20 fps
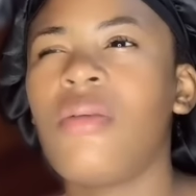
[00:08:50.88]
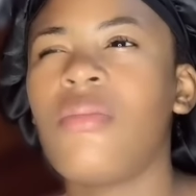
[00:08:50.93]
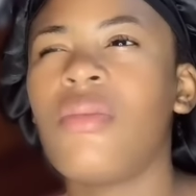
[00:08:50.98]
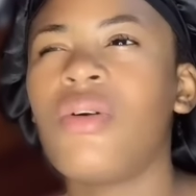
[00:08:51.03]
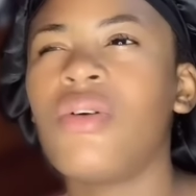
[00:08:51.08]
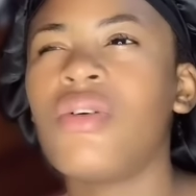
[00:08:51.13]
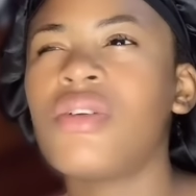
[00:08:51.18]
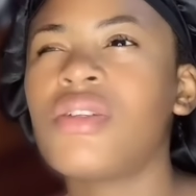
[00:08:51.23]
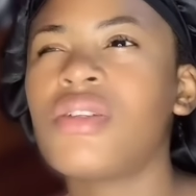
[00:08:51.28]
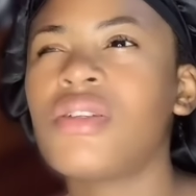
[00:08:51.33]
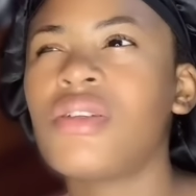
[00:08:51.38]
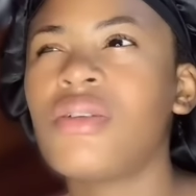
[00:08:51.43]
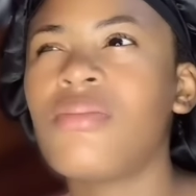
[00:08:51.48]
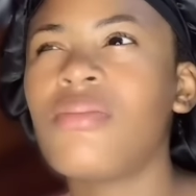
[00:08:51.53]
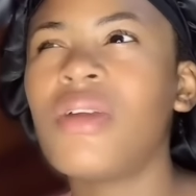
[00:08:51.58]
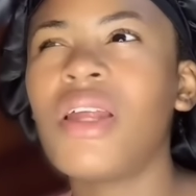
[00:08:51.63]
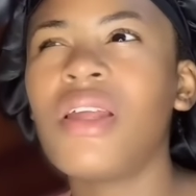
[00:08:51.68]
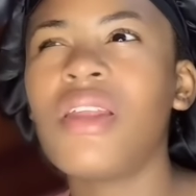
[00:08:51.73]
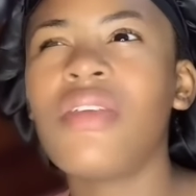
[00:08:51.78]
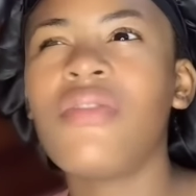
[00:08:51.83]
I
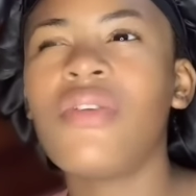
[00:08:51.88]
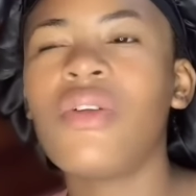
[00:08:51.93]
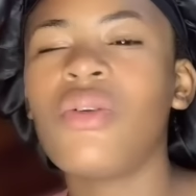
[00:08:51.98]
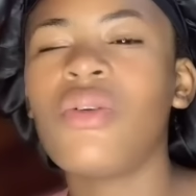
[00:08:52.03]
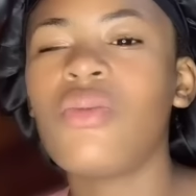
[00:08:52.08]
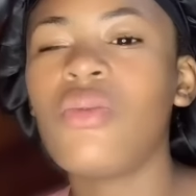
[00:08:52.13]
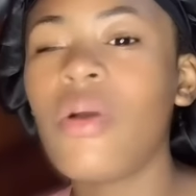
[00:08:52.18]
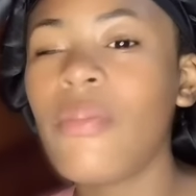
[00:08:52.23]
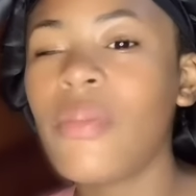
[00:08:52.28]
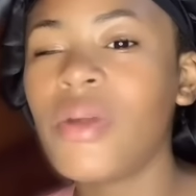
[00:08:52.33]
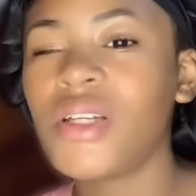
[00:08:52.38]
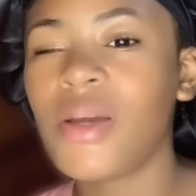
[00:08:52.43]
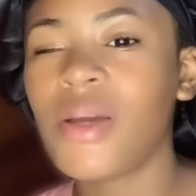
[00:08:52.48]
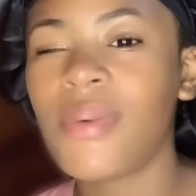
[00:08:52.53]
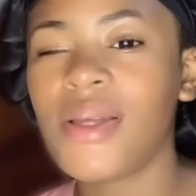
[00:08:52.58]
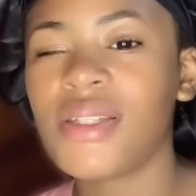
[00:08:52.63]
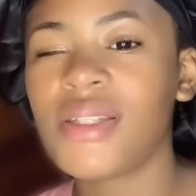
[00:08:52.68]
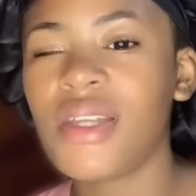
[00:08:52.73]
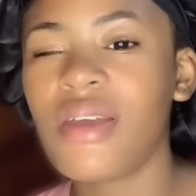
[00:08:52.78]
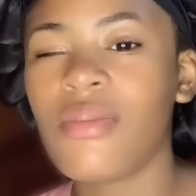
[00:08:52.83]
not even know when my
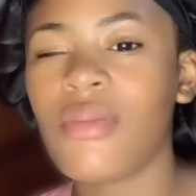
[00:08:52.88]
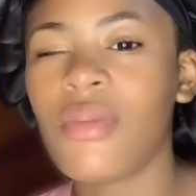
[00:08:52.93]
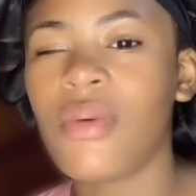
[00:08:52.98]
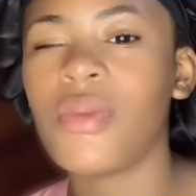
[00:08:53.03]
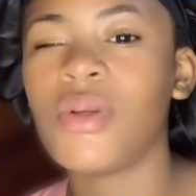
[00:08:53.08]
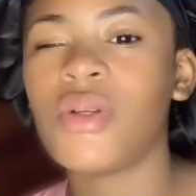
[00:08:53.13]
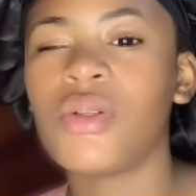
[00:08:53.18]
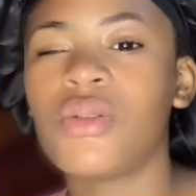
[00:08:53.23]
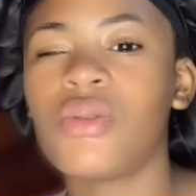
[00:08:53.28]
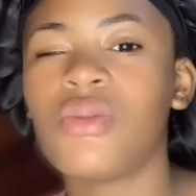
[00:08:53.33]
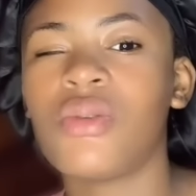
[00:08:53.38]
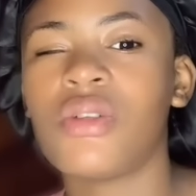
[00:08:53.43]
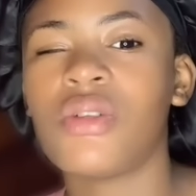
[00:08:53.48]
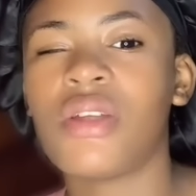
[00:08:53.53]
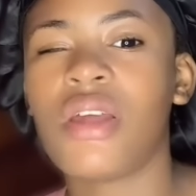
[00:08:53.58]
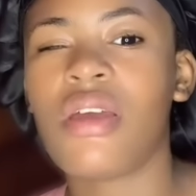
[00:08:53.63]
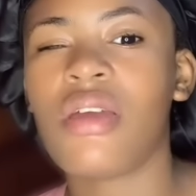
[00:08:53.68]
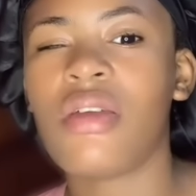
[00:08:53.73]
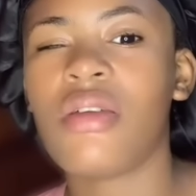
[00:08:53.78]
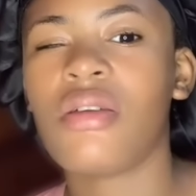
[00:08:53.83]
job I say, but I just know
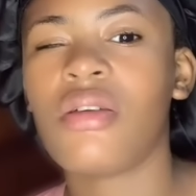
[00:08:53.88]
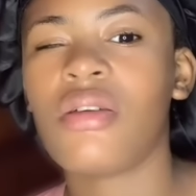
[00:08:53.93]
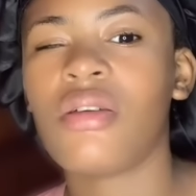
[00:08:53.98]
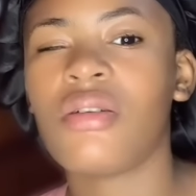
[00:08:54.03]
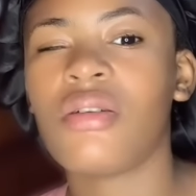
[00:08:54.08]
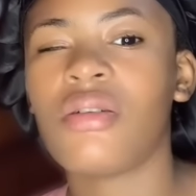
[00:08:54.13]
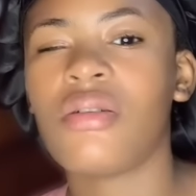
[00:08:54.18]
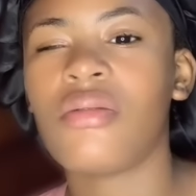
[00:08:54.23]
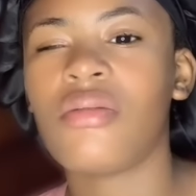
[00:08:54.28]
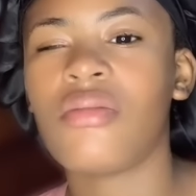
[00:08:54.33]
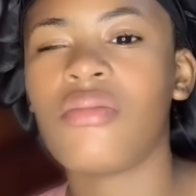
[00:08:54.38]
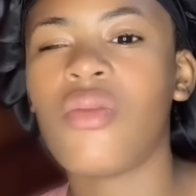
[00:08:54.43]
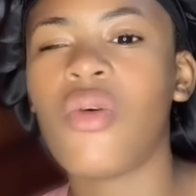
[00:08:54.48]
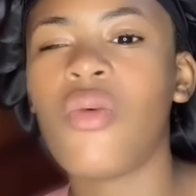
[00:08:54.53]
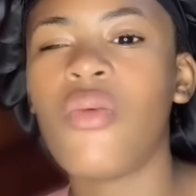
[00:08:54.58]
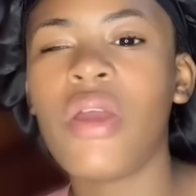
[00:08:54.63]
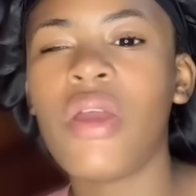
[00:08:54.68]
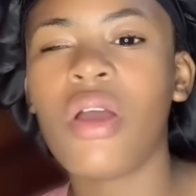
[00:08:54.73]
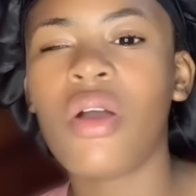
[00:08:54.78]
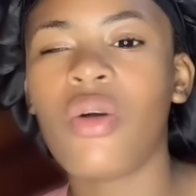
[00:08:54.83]
say, I
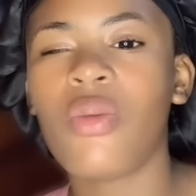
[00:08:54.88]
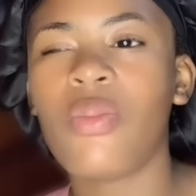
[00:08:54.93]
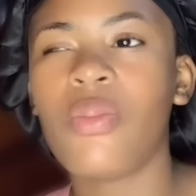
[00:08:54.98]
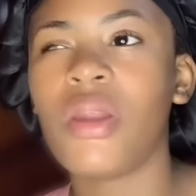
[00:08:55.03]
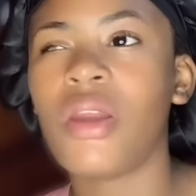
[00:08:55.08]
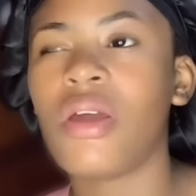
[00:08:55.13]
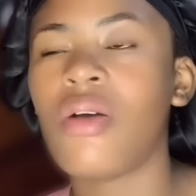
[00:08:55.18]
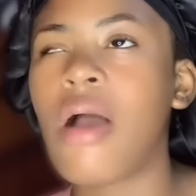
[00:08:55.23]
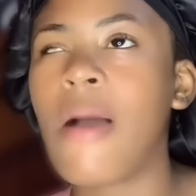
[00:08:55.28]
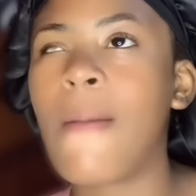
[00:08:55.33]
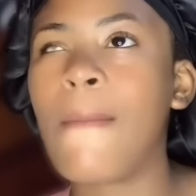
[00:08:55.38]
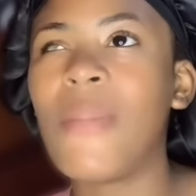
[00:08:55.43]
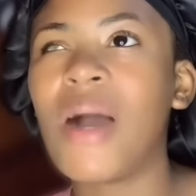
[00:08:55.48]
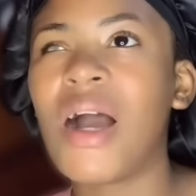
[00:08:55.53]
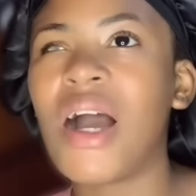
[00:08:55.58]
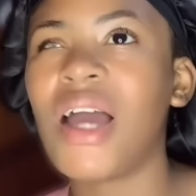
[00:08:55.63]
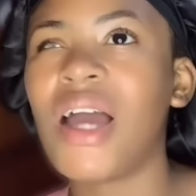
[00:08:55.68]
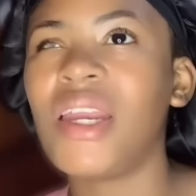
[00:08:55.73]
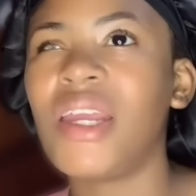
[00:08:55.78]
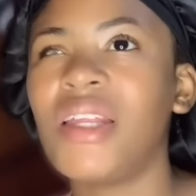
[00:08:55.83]
wake up in our
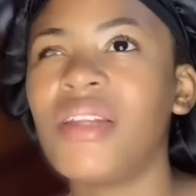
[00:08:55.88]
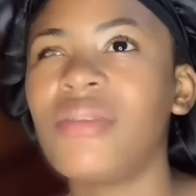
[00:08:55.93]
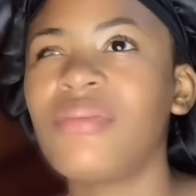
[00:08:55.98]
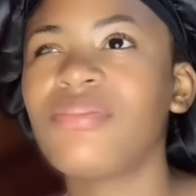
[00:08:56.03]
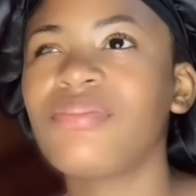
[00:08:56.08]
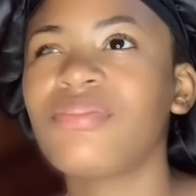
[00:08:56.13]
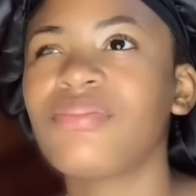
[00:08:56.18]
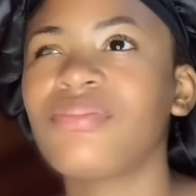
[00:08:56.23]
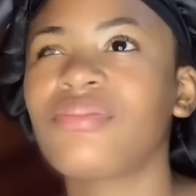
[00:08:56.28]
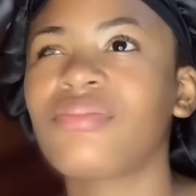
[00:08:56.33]
morning